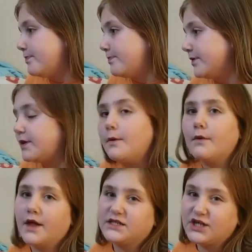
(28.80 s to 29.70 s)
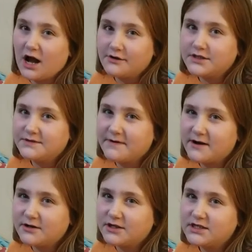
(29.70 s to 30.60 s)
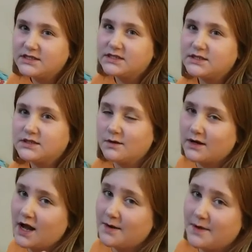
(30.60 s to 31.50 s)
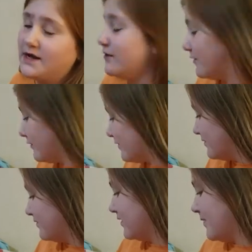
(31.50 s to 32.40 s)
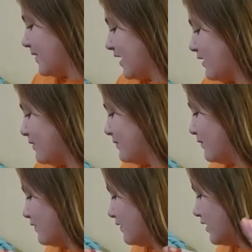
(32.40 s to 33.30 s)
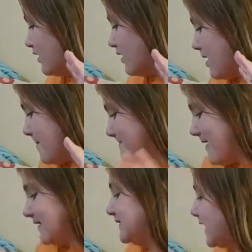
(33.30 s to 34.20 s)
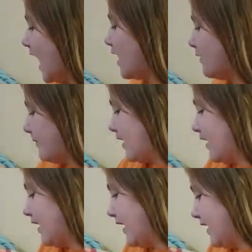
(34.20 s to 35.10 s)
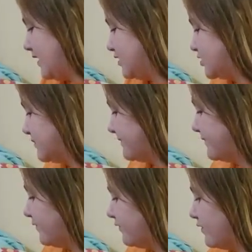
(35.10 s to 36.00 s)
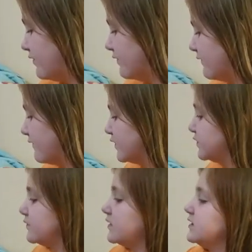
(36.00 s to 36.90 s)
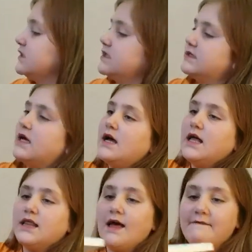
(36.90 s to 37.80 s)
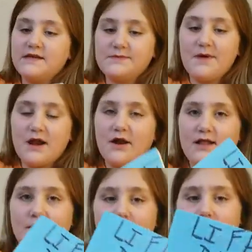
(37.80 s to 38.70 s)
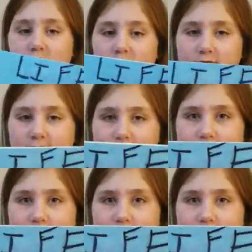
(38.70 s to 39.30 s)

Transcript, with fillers: but they were like childish fairies, so I kind of painted over them to make them more my style, my age. So the first one says, Life is better at the barn.